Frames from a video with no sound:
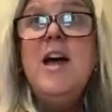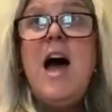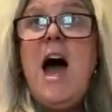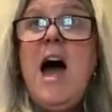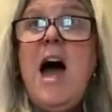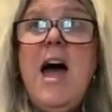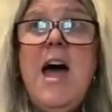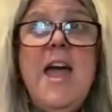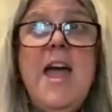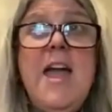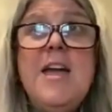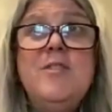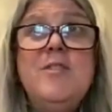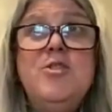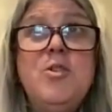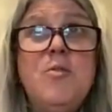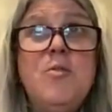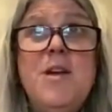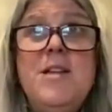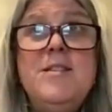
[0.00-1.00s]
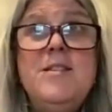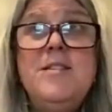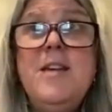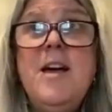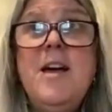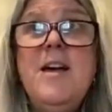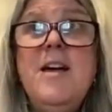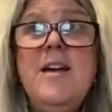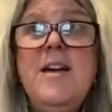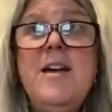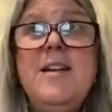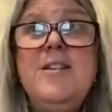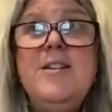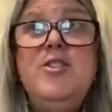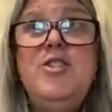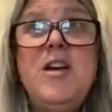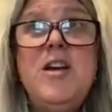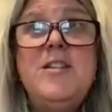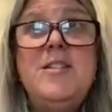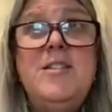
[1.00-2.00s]
Jaritza
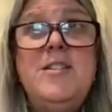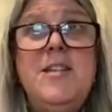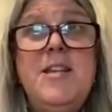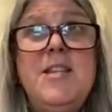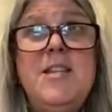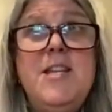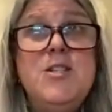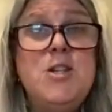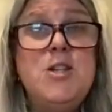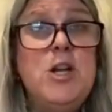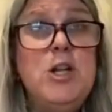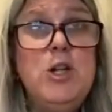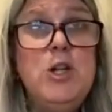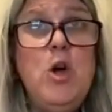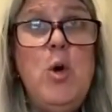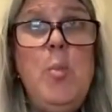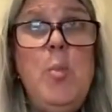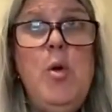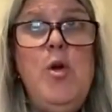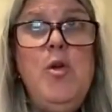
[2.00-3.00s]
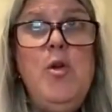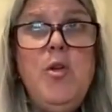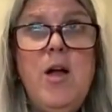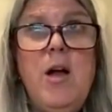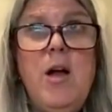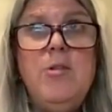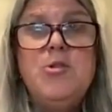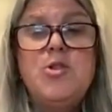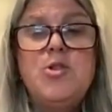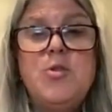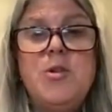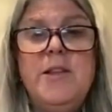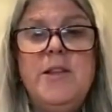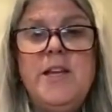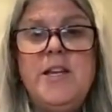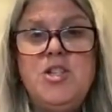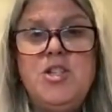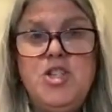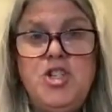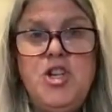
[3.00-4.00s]
just did this global cultural
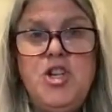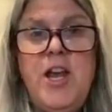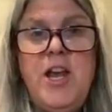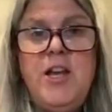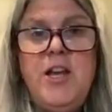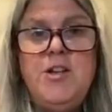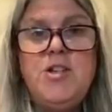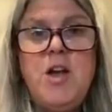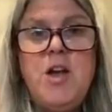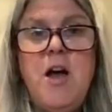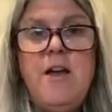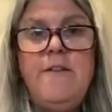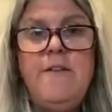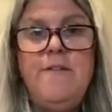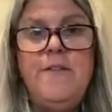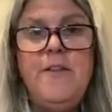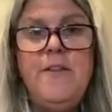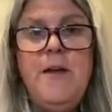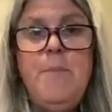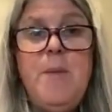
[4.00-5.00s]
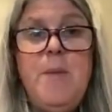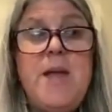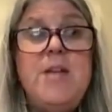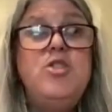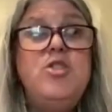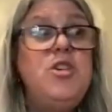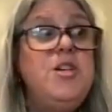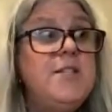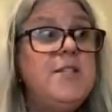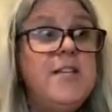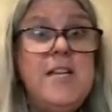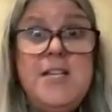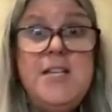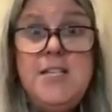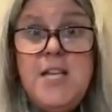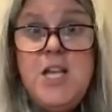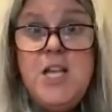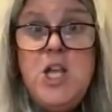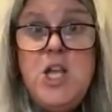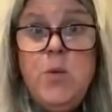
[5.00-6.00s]
exchange on Flip, and she's
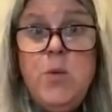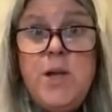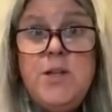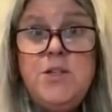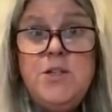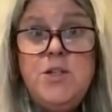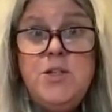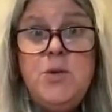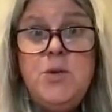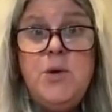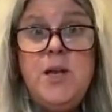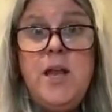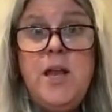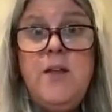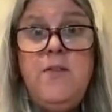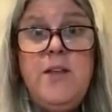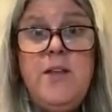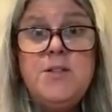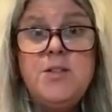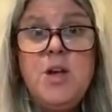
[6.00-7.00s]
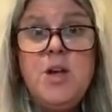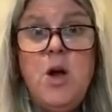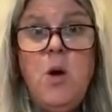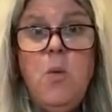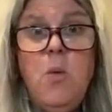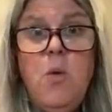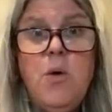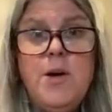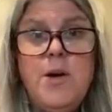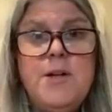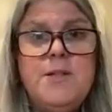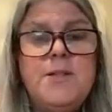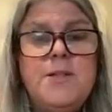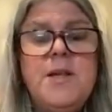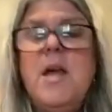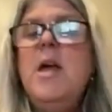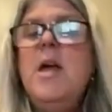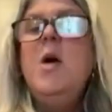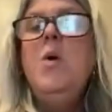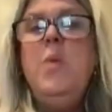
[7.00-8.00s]
continuing to do it in these cohorts.
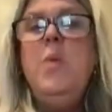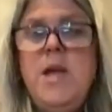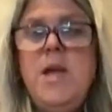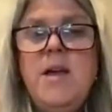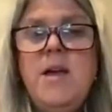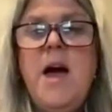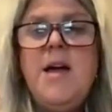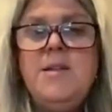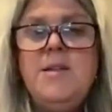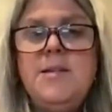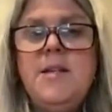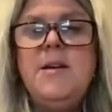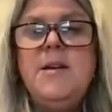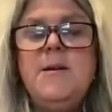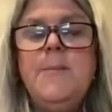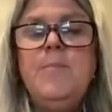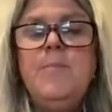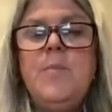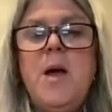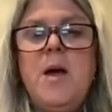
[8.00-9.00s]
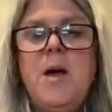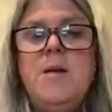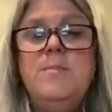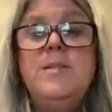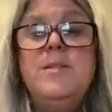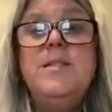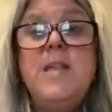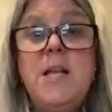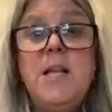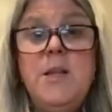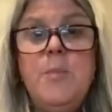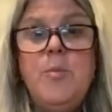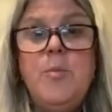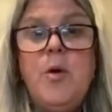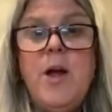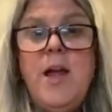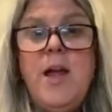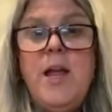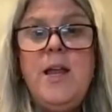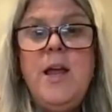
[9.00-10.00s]
We got to
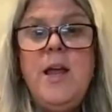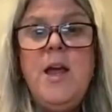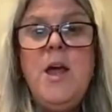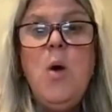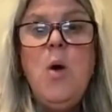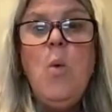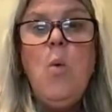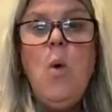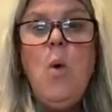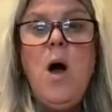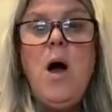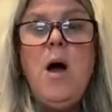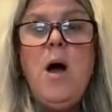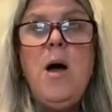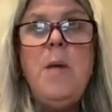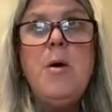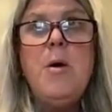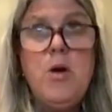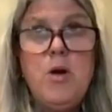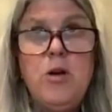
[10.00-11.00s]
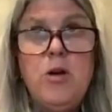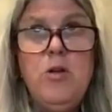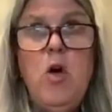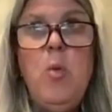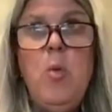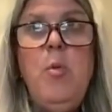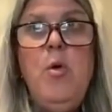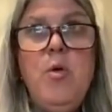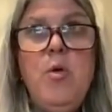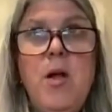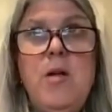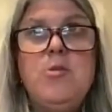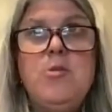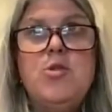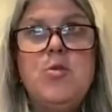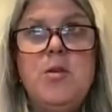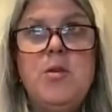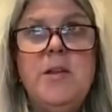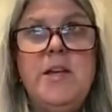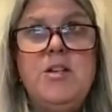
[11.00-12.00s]
celebrate her global
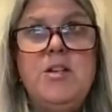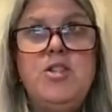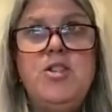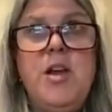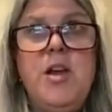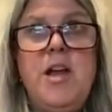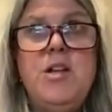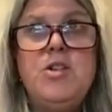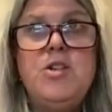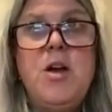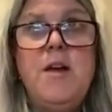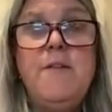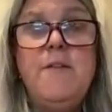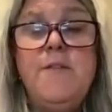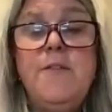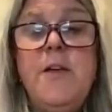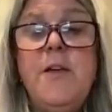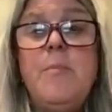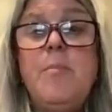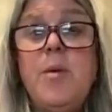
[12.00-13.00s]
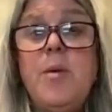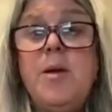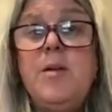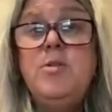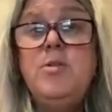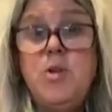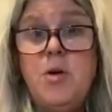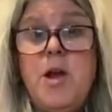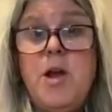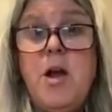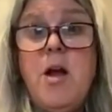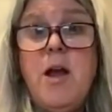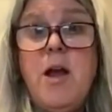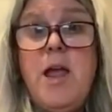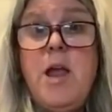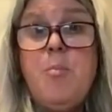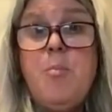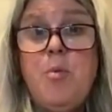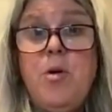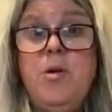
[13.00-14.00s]
cultural exchange on Flip during our
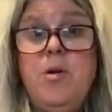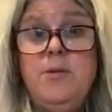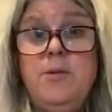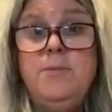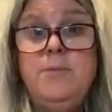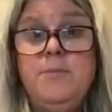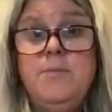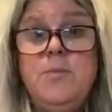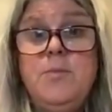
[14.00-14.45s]
April